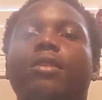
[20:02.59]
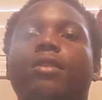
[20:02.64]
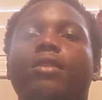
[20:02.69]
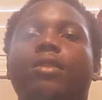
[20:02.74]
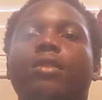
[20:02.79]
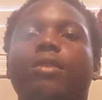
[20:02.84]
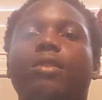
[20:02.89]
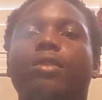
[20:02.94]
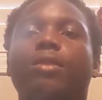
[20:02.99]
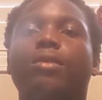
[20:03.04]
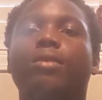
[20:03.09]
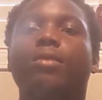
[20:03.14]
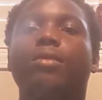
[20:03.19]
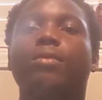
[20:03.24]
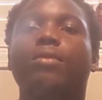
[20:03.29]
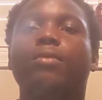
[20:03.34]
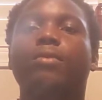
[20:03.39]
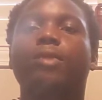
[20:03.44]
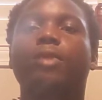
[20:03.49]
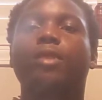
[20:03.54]
You know,
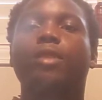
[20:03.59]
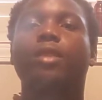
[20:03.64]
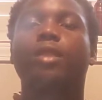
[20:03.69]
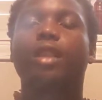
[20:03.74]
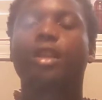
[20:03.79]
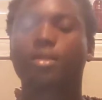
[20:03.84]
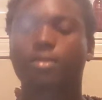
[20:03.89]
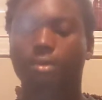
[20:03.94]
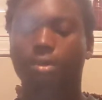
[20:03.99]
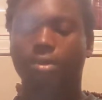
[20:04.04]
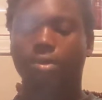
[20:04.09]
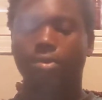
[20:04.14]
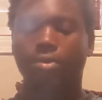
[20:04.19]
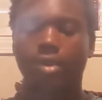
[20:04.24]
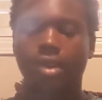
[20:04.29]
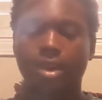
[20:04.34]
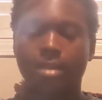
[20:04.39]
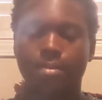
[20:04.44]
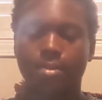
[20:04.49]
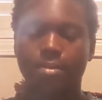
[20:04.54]
that's what's
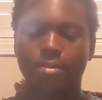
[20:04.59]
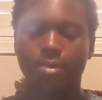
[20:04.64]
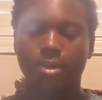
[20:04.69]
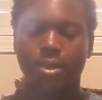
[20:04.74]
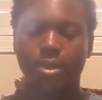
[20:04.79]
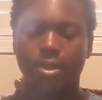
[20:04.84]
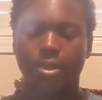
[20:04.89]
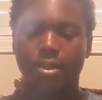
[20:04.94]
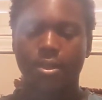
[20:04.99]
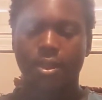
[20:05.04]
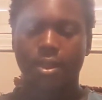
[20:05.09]
gonna happen, man.